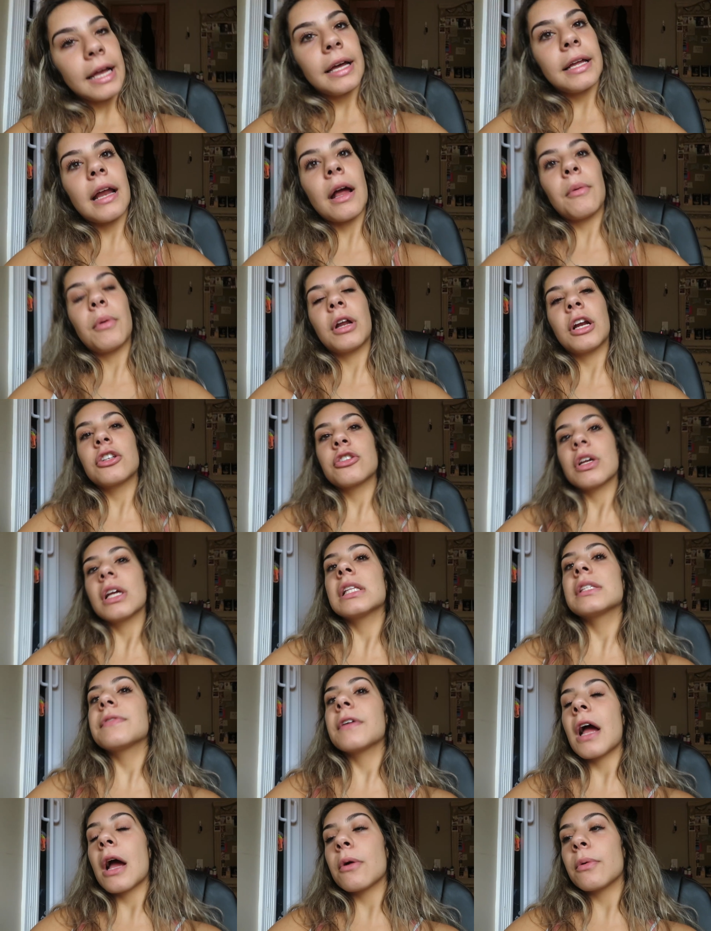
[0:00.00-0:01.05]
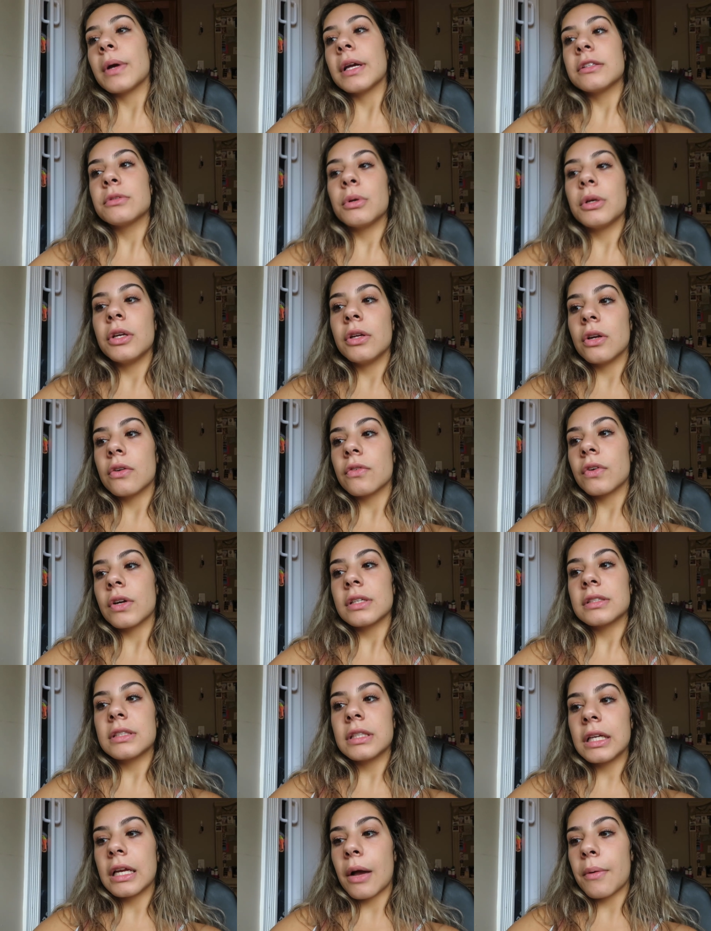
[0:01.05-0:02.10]
and I want to transfer out right to a
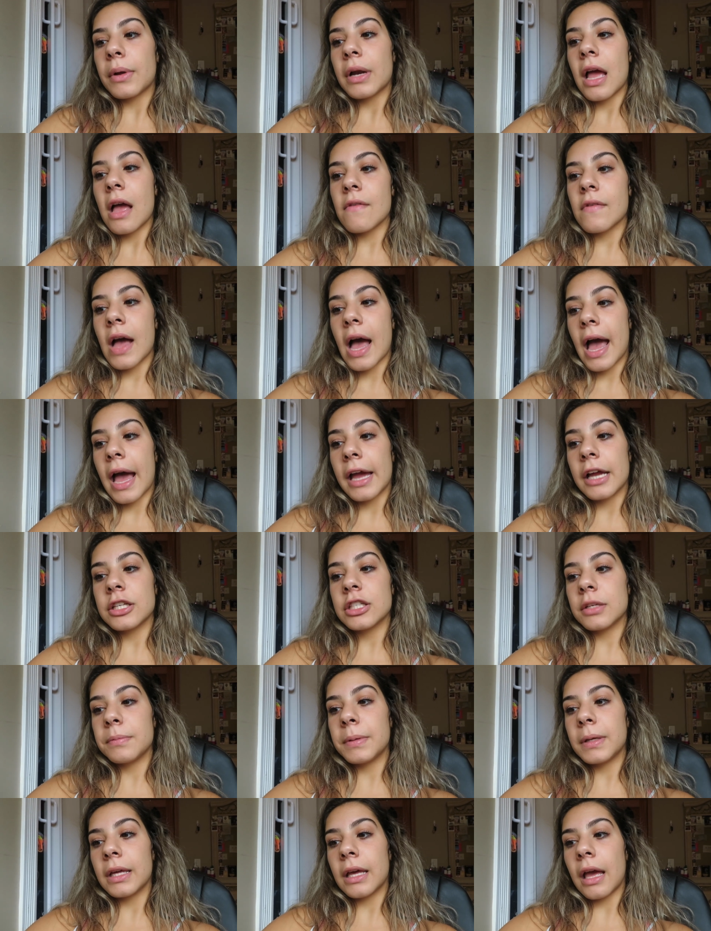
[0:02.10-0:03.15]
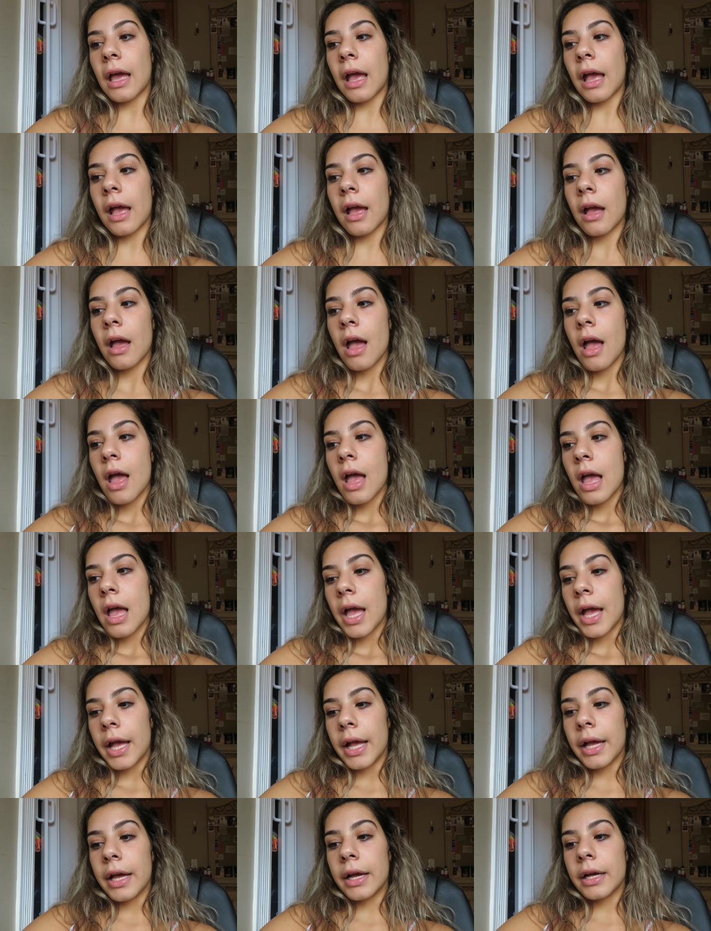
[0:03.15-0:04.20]
university I want to have a high GPA
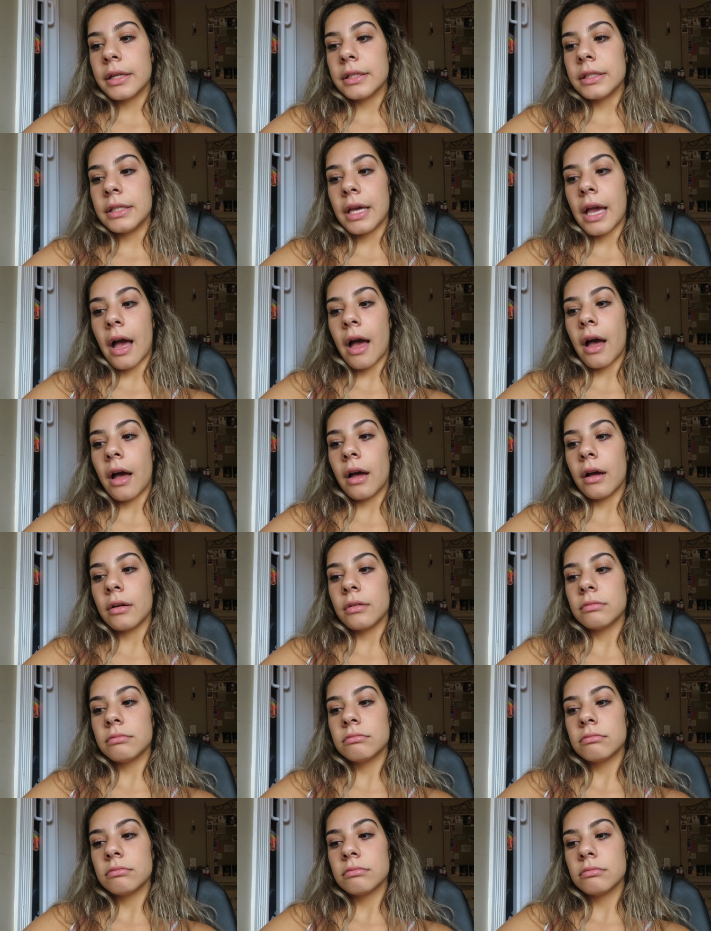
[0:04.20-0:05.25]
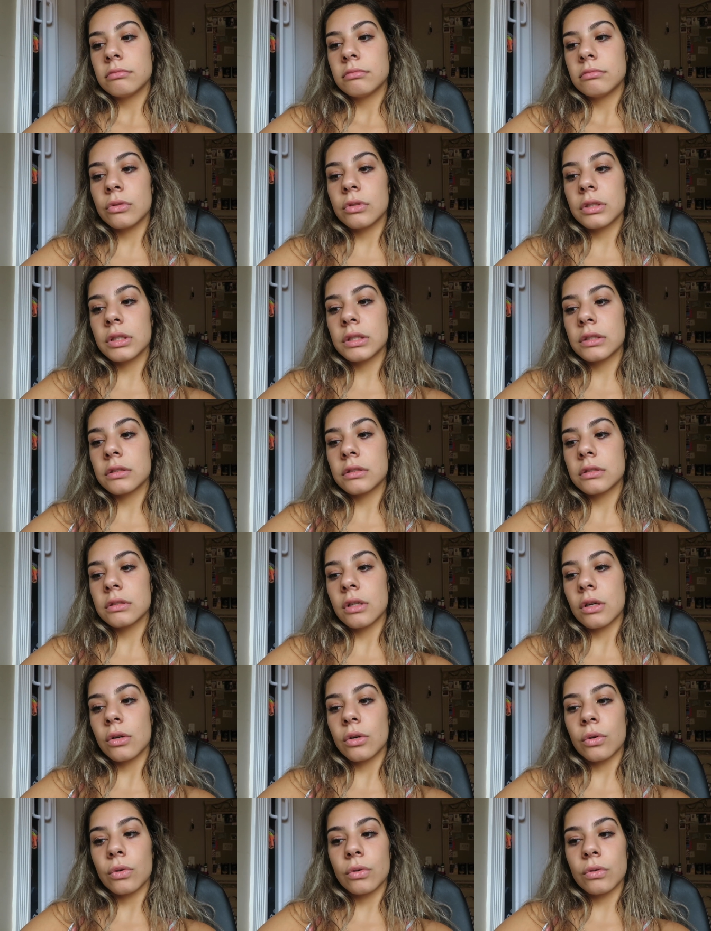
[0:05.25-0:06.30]
and yeah school is
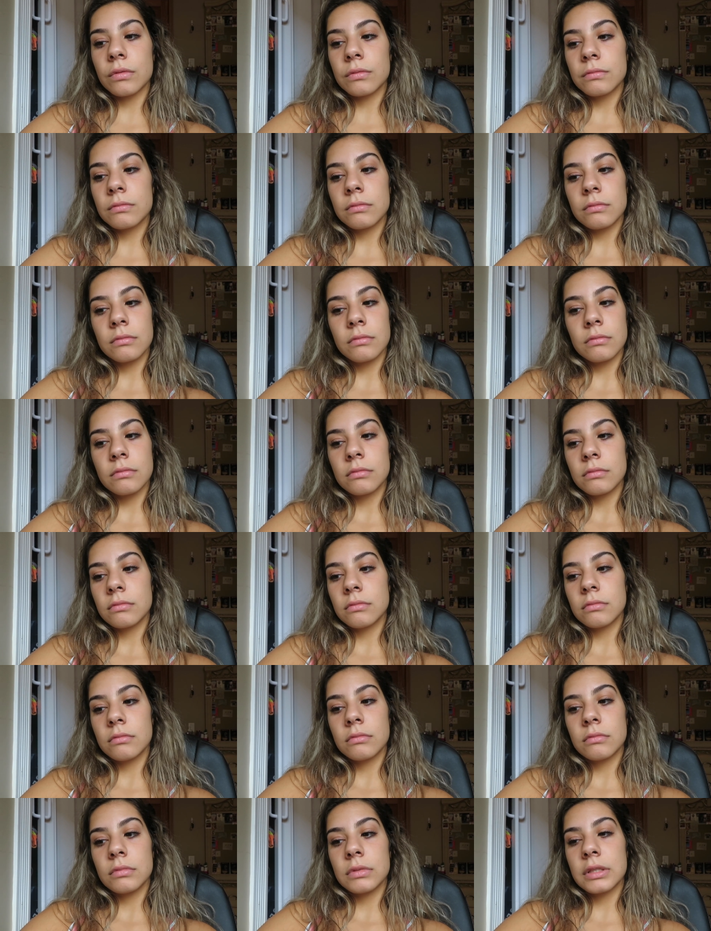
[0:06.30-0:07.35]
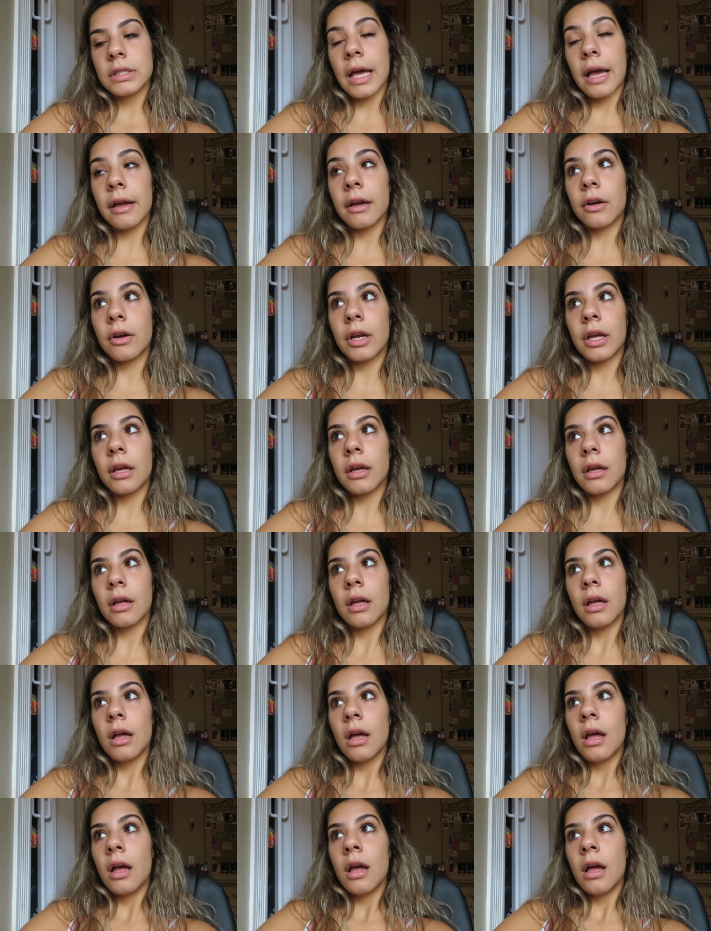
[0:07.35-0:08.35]
so tiring.